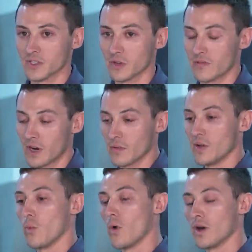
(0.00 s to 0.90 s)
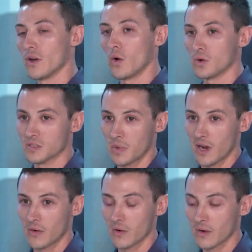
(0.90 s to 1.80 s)
So for every 1
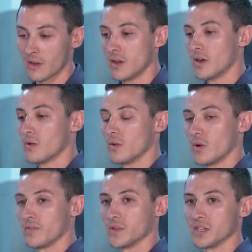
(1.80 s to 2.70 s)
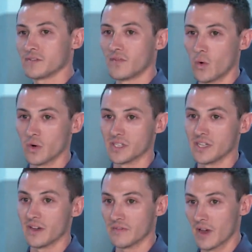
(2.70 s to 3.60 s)
horsepower, roughly that's 4
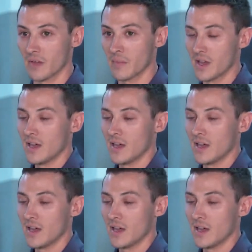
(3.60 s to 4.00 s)
CFM.